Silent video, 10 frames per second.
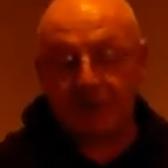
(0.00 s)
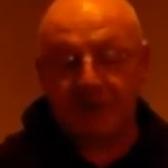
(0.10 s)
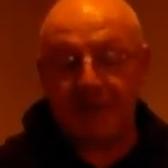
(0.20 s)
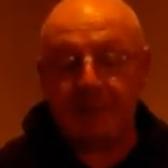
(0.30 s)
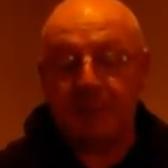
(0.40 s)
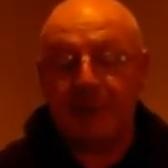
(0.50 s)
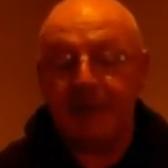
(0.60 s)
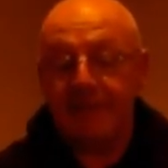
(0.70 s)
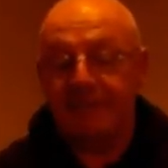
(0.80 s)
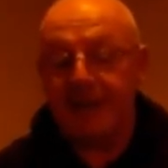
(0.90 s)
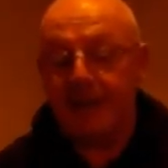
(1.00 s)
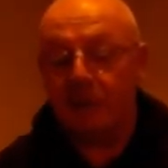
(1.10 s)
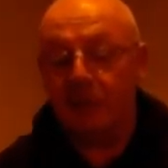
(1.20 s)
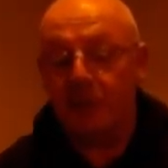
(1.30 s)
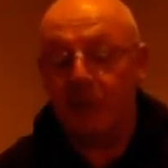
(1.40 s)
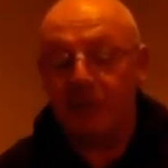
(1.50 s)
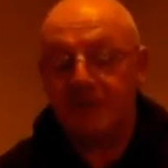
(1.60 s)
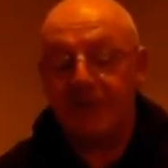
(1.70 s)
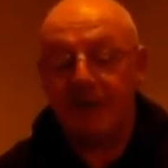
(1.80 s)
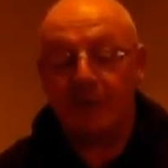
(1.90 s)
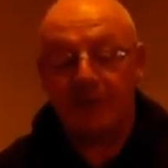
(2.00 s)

thick blade, very good points, very well